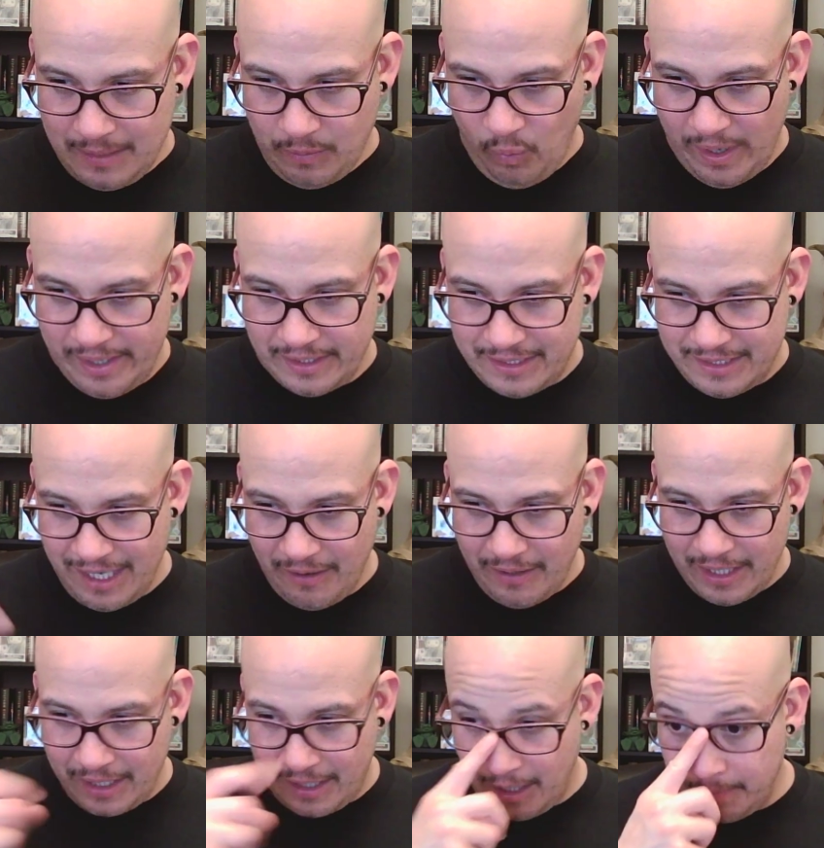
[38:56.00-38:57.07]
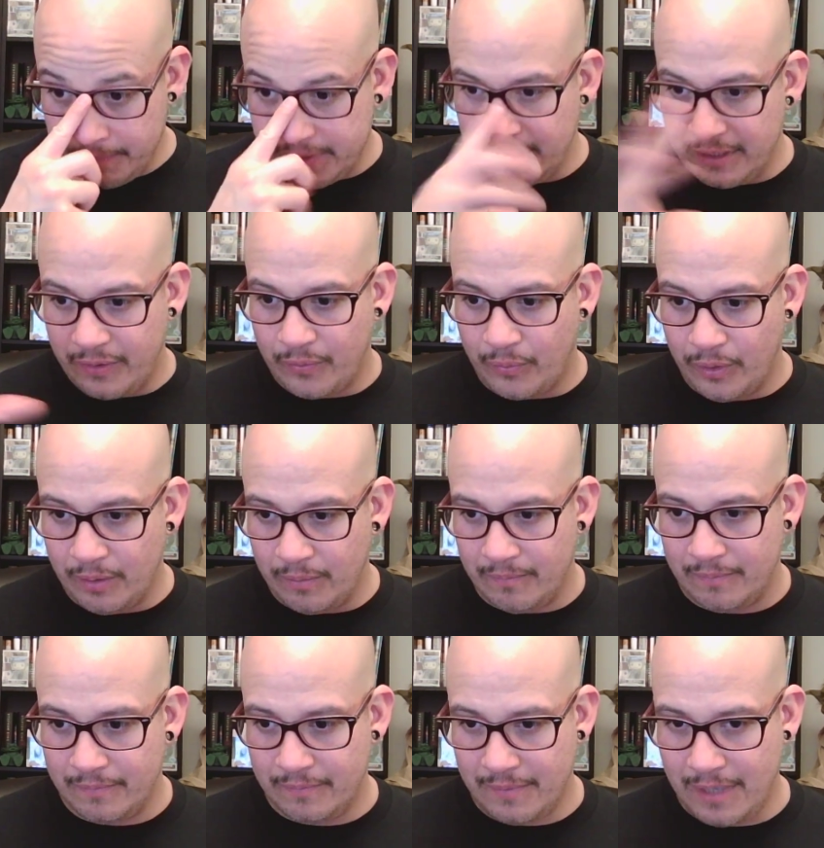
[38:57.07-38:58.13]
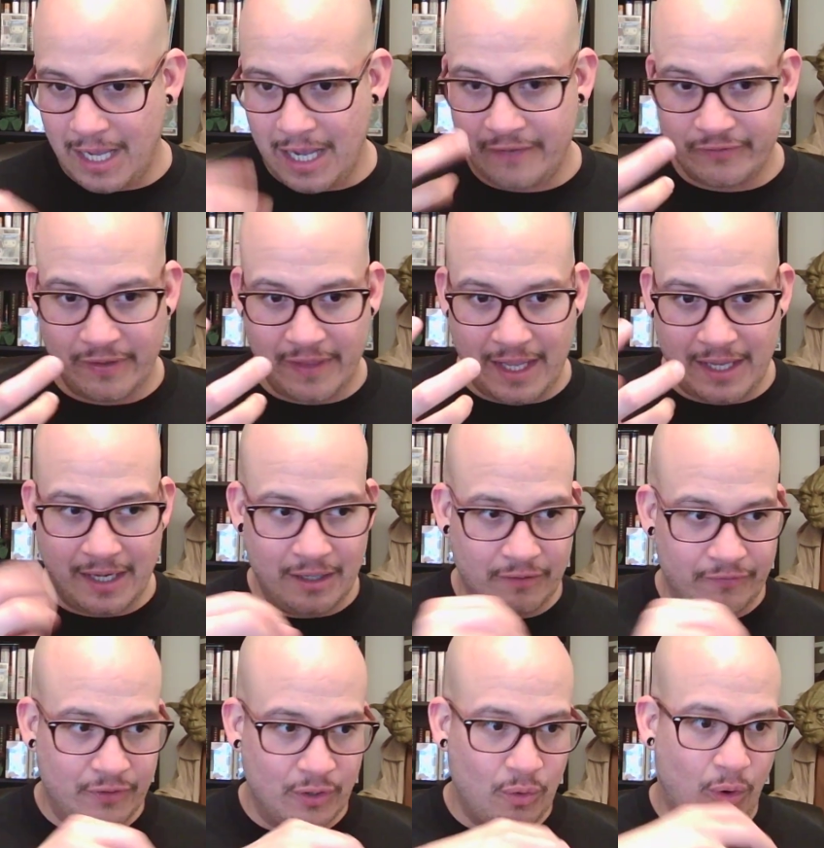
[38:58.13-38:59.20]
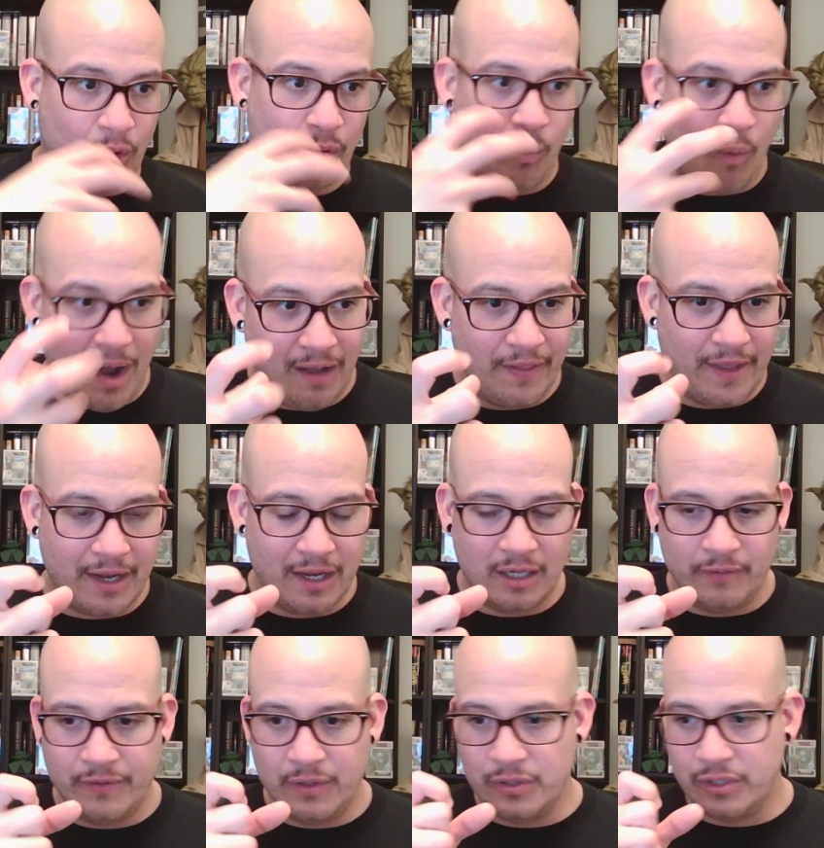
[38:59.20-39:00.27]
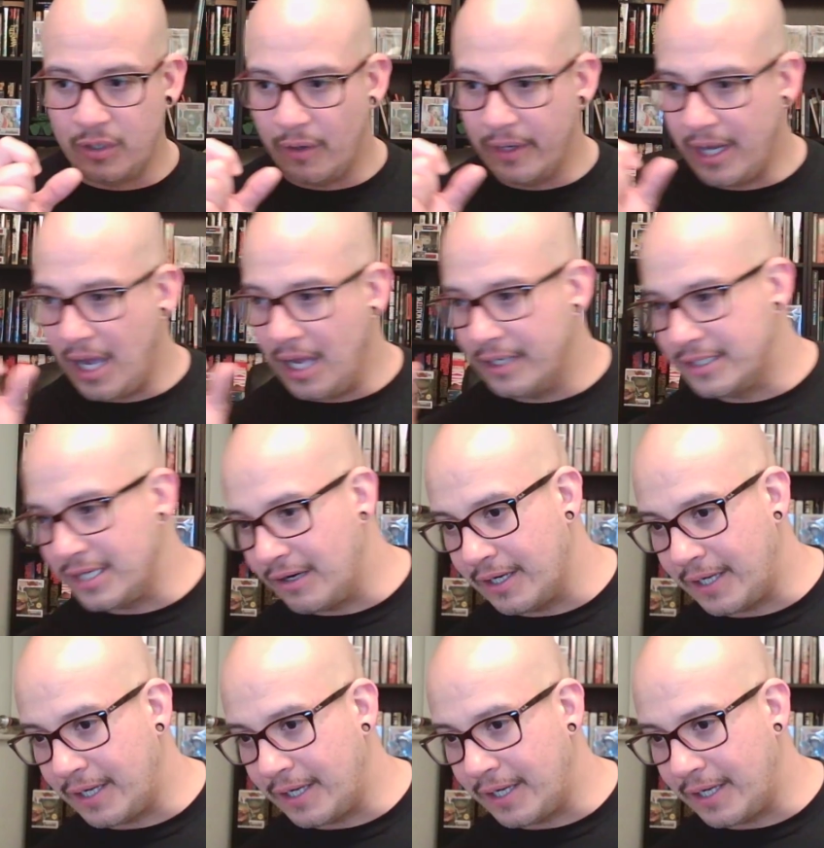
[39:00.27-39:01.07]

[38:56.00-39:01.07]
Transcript: When Derek comes into the room after that interview, or while that interview is going on, Derek